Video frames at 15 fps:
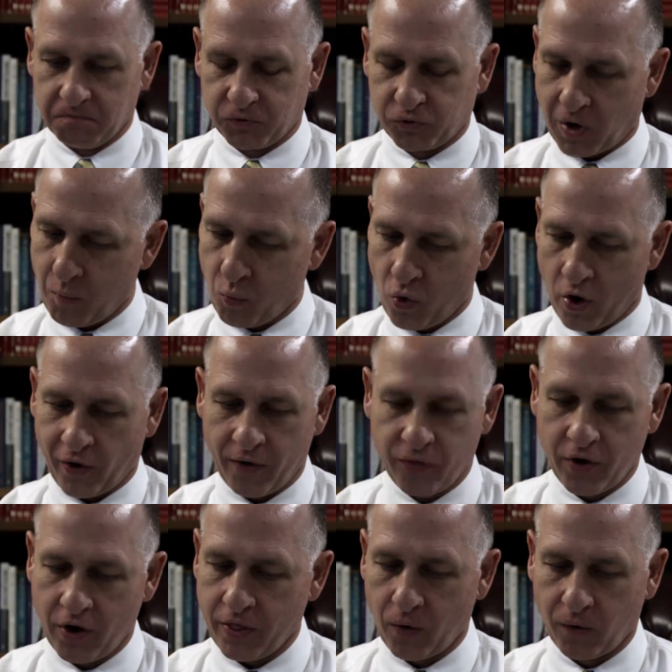somewhere in
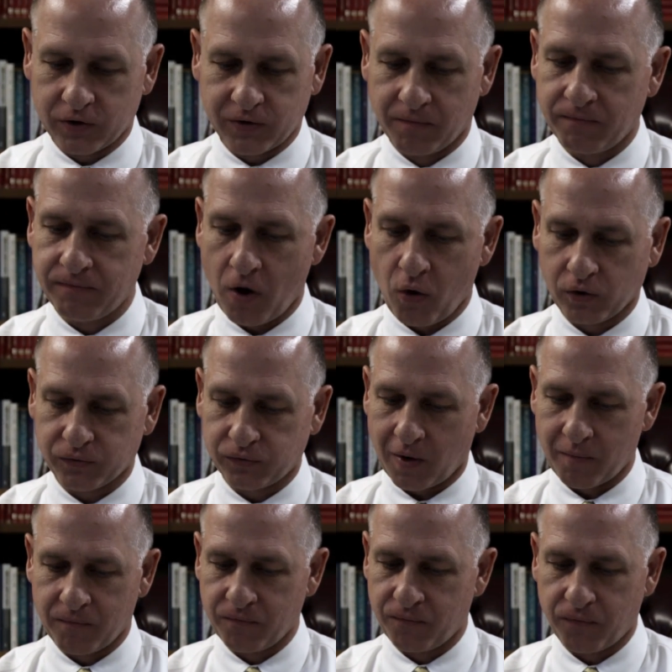there were some folks
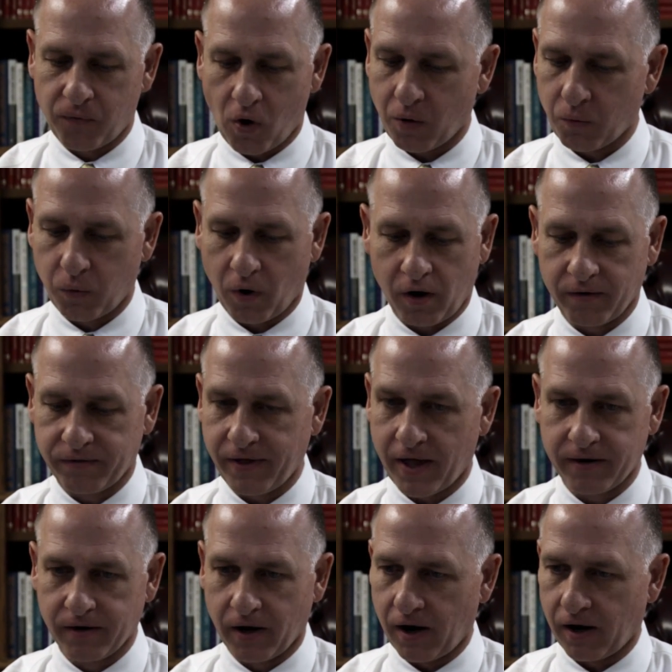from Fort Worth
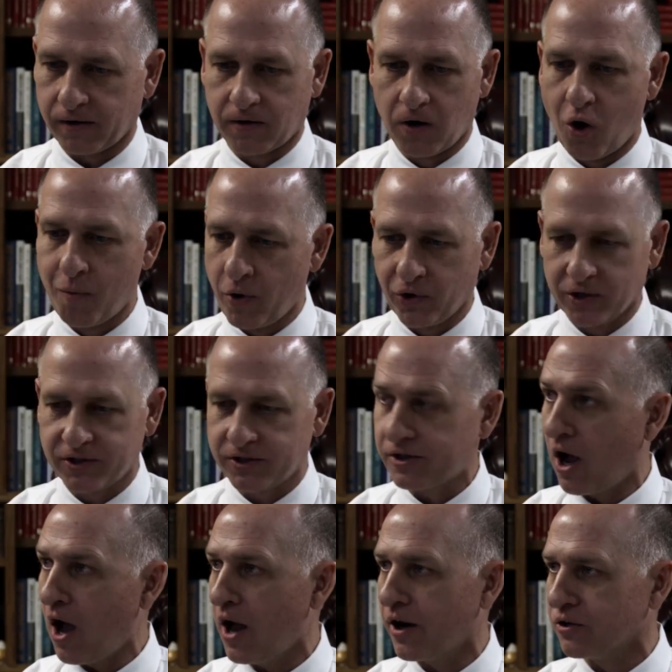and Como
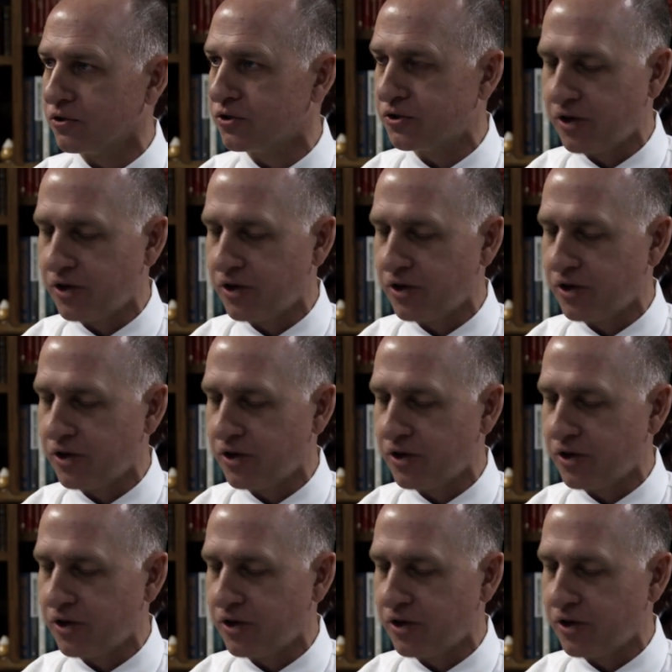Estado,